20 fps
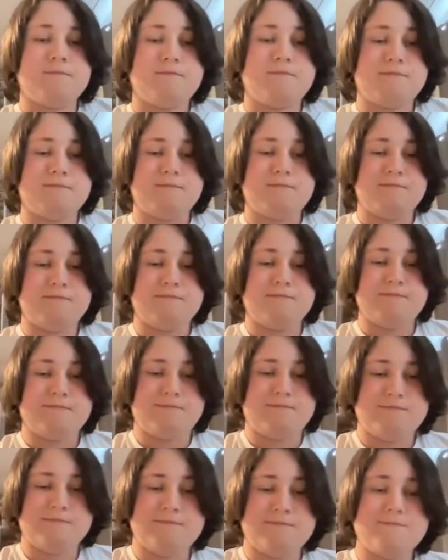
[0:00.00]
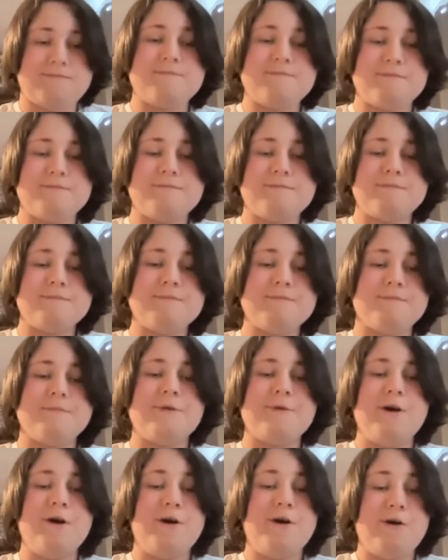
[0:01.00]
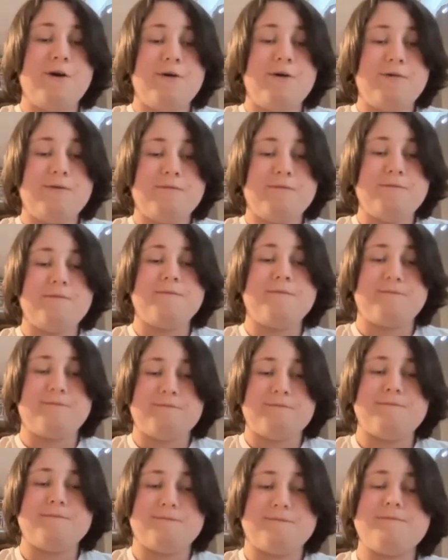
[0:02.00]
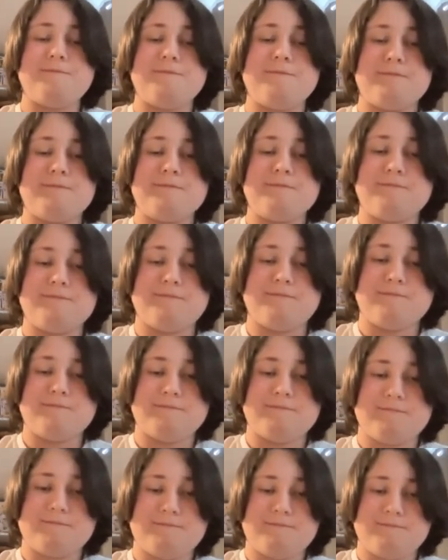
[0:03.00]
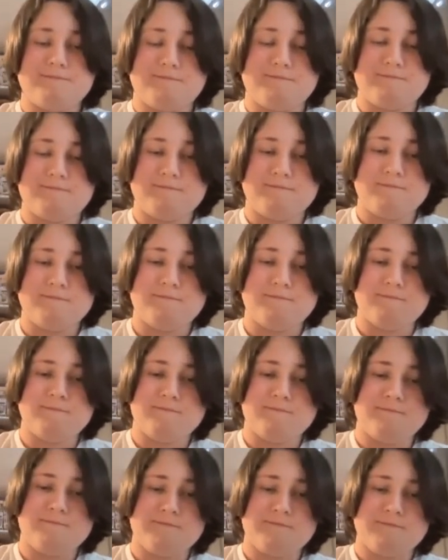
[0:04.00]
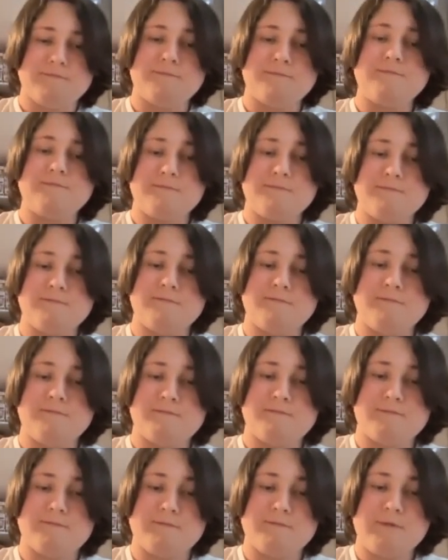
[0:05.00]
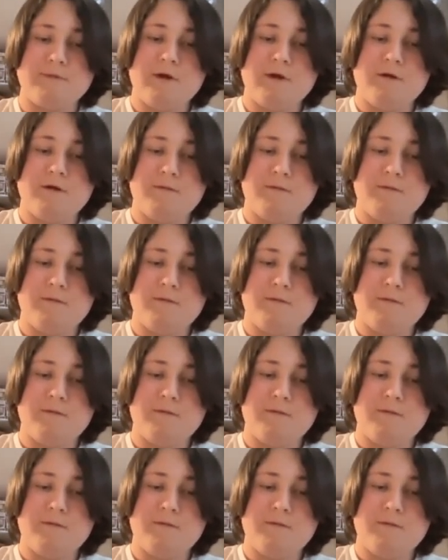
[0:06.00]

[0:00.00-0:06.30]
This person isn't speaking.